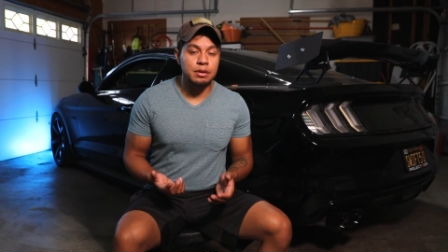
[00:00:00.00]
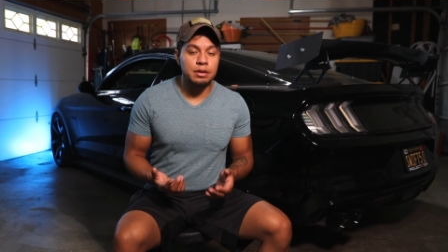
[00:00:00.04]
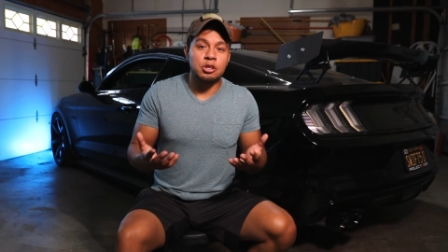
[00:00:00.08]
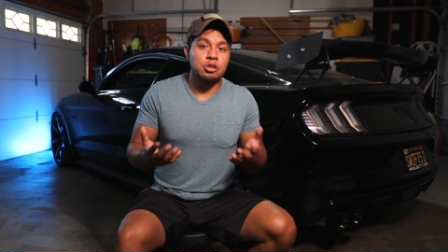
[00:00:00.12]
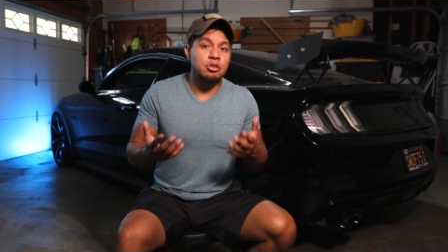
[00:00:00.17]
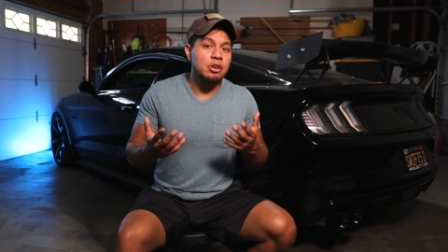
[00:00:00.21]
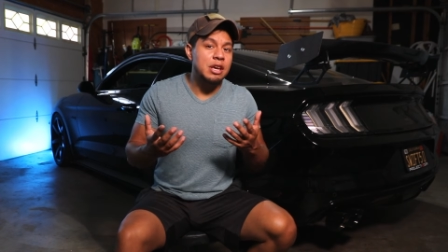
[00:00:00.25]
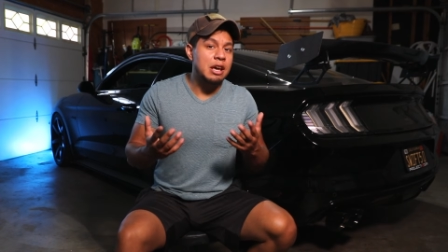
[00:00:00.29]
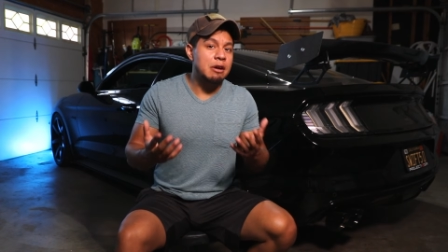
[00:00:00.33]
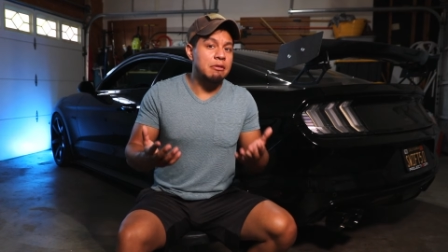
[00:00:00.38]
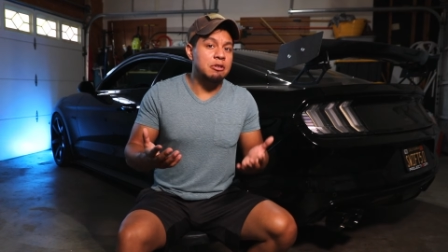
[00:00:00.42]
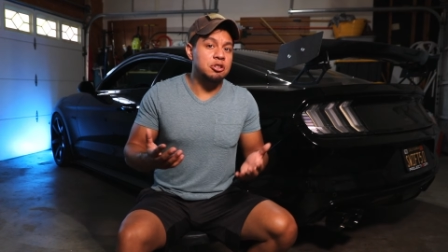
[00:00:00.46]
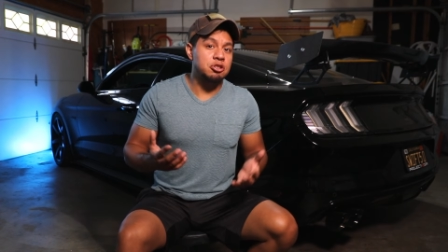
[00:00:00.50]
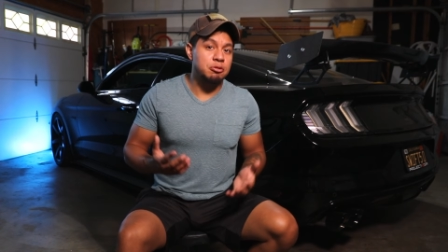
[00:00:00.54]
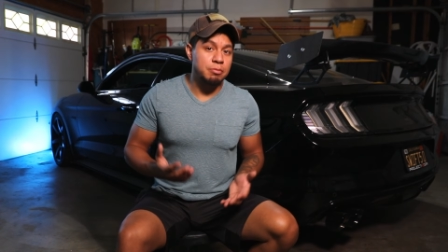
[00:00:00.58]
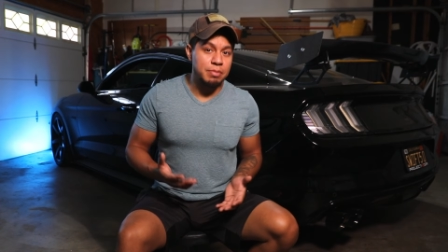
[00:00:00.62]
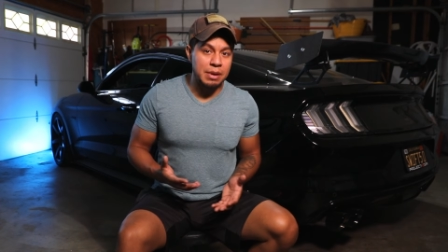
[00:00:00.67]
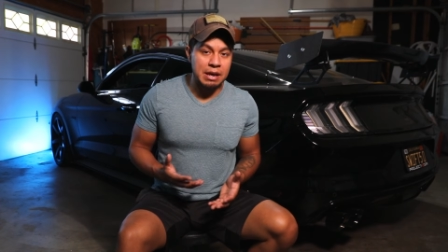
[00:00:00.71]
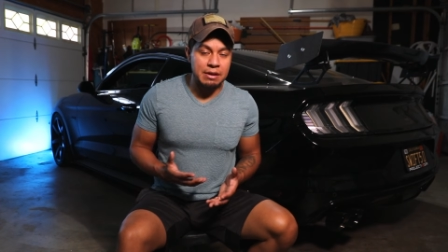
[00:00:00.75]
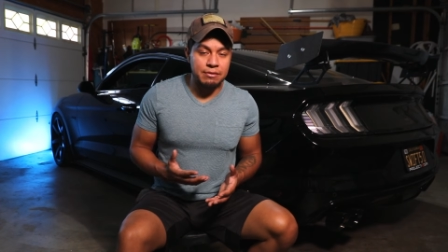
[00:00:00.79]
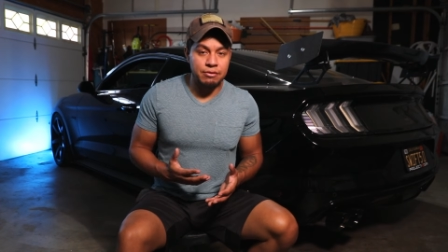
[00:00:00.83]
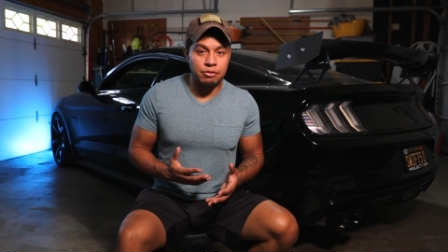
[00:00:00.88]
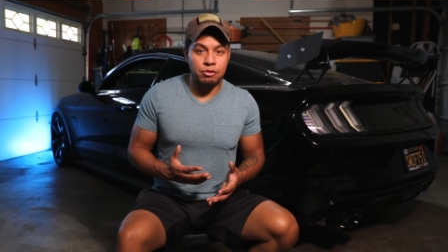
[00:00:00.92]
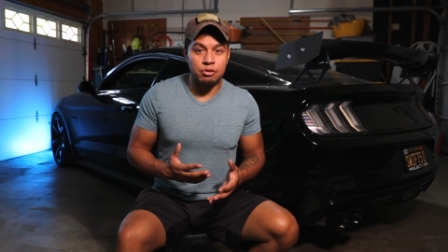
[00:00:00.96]
You get what you
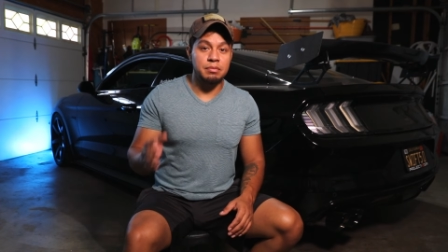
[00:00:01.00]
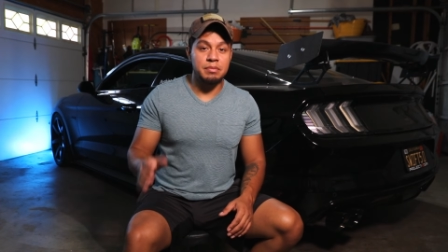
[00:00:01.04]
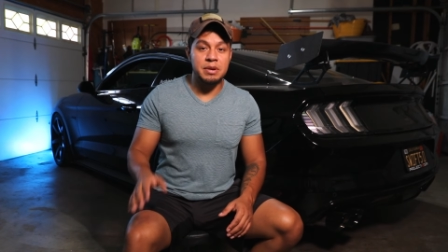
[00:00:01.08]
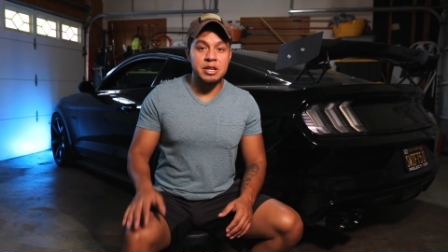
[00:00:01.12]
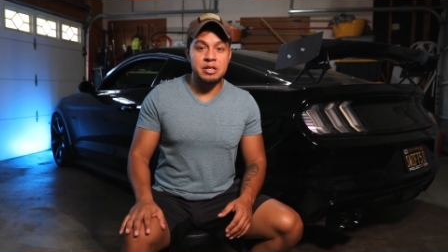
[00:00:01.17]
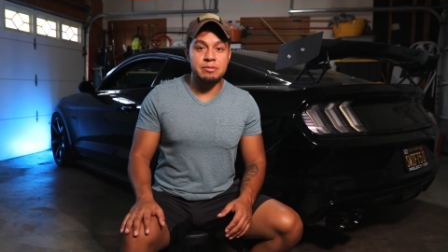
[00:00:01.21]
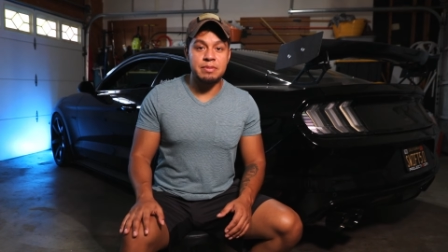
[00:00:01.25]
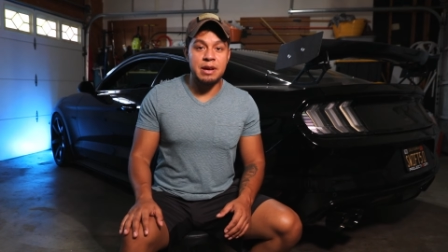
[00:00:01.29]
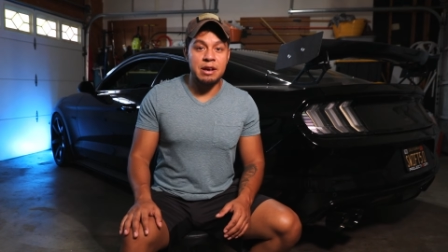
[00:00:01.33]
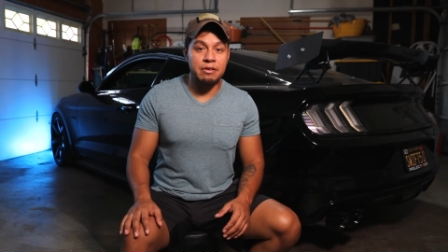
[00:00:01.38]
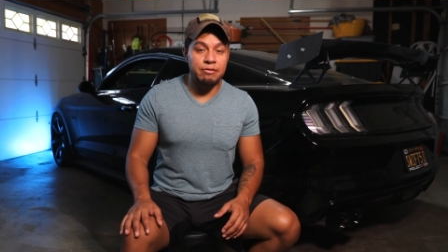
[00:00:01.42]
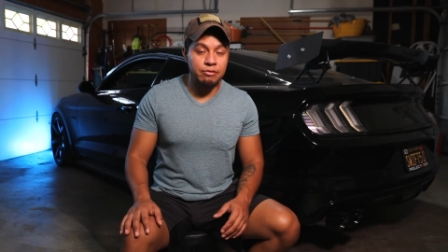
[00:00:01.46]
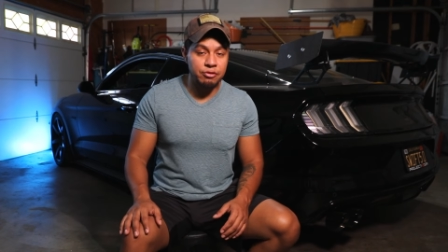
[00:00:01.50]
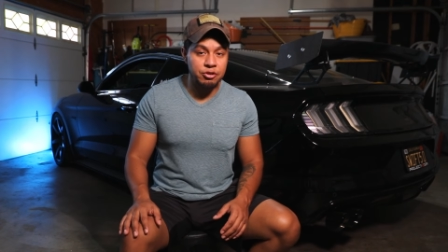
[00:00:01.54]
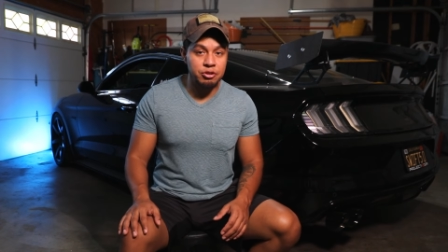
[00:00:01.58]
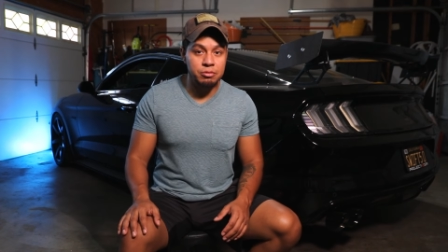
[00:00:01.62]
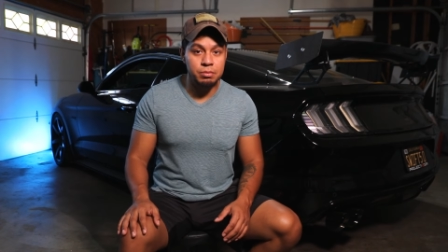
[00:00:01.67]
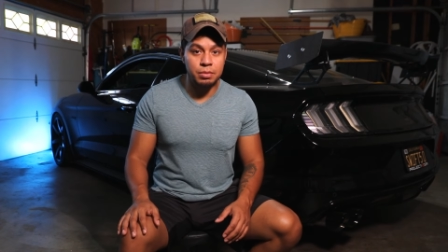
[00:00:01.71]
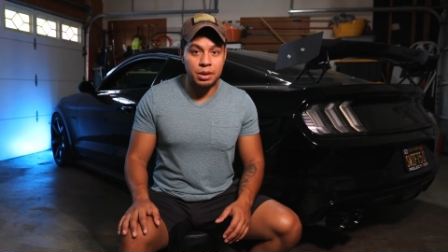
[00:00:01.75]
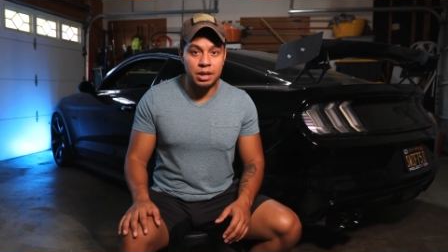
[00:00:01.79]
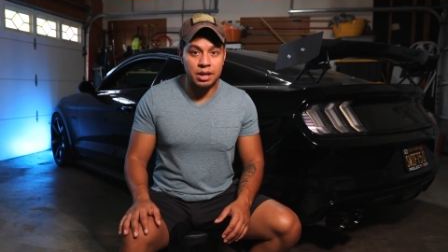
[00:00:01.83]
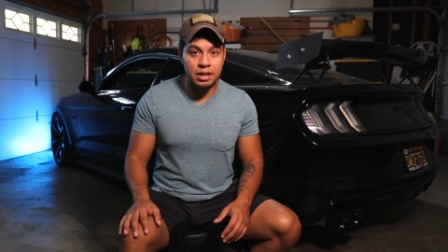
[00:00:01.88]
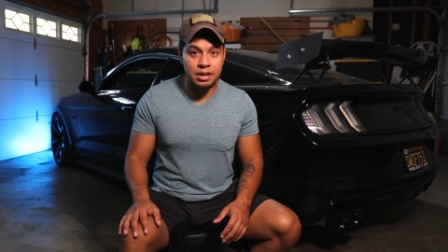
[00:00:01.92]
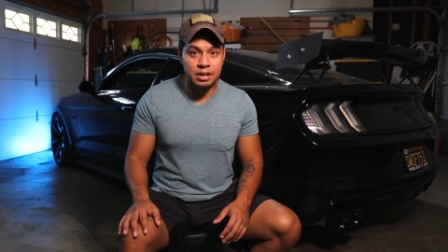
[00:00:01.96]
pay for, best bang for your
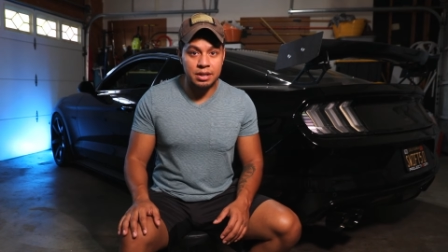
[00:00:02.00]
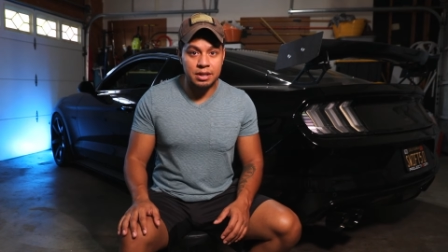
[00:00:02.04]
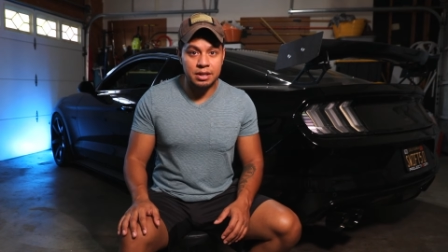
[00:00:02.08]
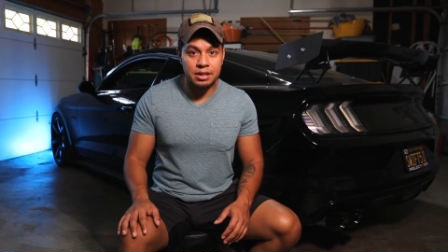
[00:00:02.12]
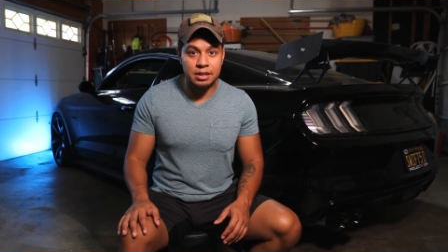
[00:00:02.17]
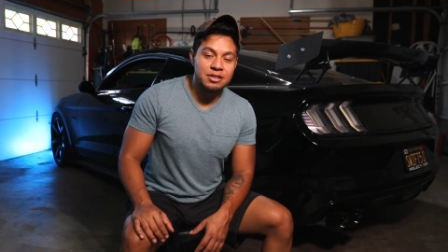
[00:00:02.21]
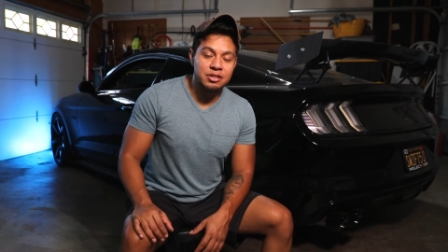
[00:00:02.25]
buck.